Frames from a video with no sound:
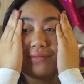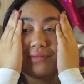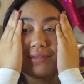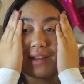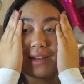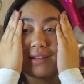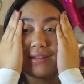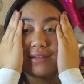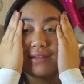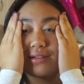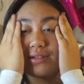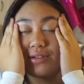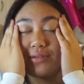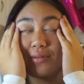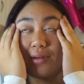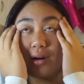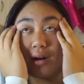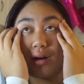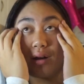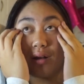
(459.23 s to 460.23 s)
like to
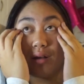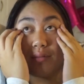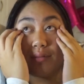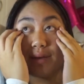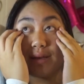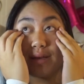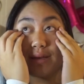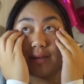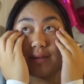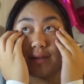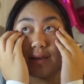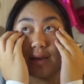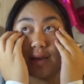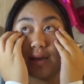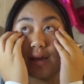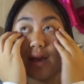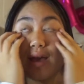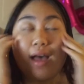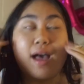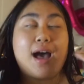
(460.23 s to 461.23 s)
do a haul because
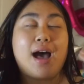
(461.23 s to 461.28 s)
like